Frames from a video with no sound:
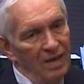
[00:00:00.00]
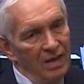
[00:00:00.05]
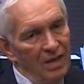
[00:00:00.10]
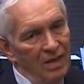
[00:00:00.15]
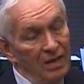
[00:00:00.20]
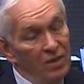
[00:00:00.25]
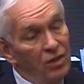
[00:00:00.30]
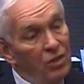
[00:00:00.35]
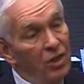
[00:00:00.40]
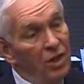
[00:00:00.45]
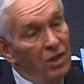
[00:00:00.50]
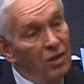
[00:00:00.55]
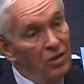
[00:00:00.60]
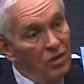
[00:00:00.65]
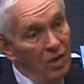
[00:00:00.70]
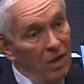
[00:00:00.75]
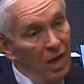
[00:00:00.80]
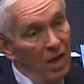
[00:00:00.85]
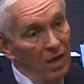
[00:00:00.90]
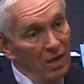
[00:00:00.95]
It's changed
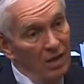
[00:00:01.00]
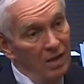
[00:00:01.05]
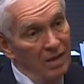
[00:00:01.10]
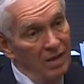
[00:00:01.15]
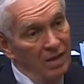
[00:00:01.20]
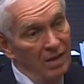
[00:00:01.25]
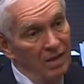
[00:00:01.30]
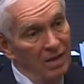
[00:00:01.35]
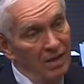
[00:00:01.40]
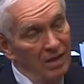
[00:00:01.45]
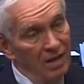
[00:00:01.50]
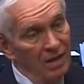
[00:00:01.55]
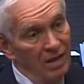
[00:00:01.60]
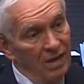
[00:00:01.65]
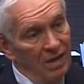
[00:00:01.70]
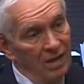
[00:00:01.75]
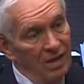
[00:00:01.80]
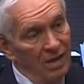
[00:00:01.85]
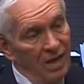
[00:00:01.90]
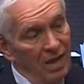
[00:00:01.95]
a lot,
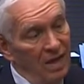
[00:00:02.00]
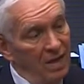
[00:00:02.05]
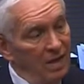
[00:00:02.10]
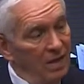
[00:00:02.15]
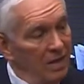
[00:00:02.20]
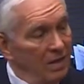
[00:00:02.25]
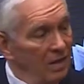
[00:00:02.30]
and